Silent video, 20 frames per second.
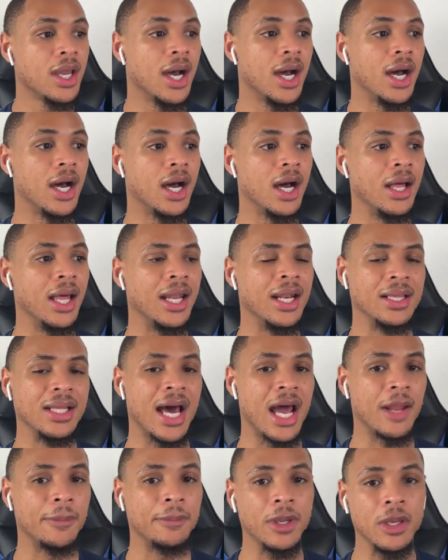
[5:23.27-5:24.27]
And a
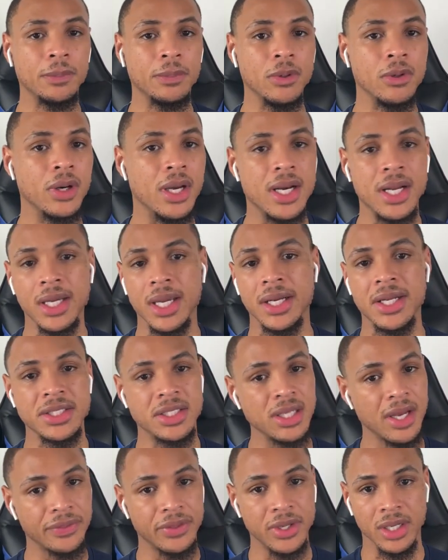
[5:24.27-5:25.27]
lot of people, and again, there's
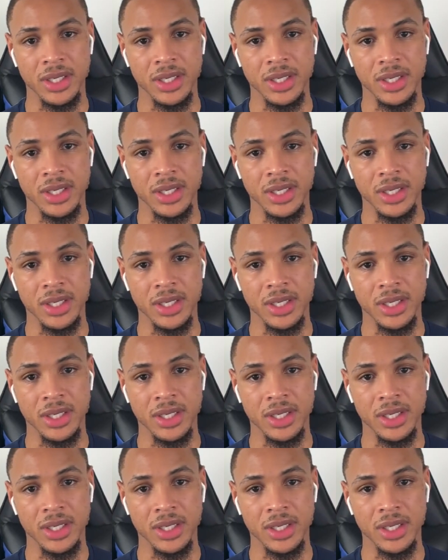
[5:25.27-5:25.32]
nothing